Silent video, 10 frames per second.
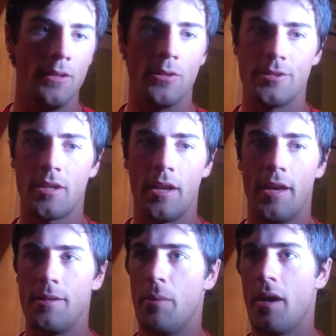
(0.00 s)
Just kind of
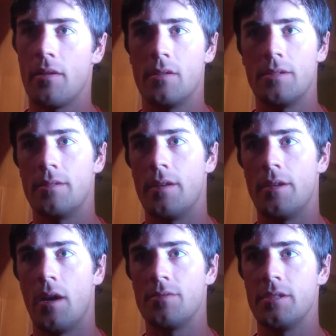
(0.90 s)
had to battle
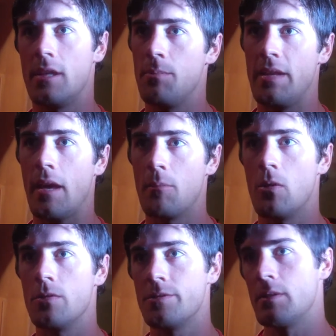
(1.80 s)
and obviously keep the game
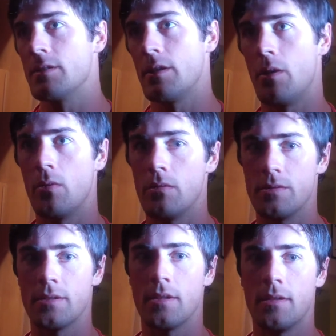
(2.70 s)
close, because I know it
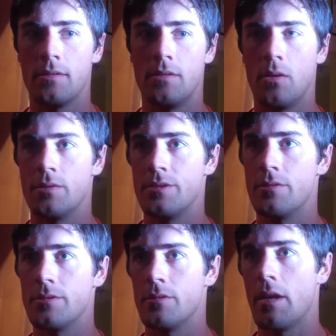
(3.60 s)
was a
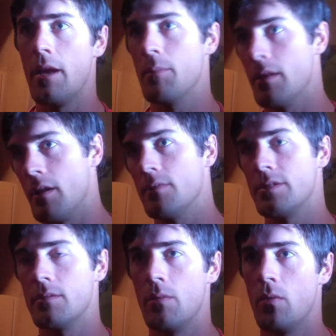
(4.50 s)
0-0 game, and then
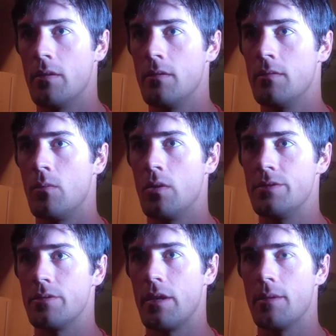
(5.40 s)
obviously the
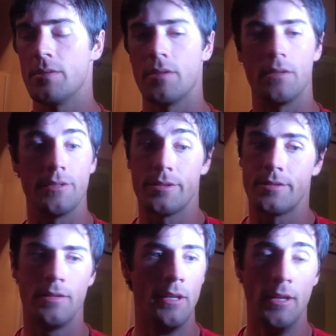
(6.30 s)
1-0 game. So I was
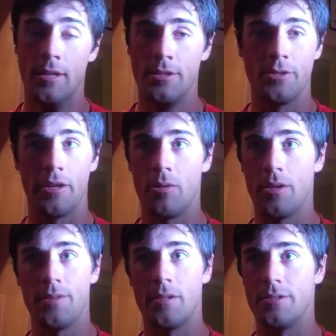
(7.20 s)
just trying to go
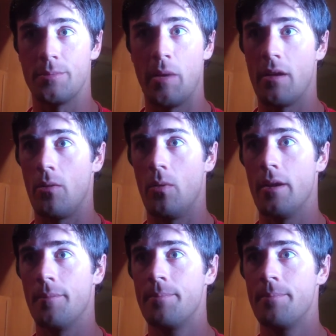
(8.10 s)
out there and just battle away.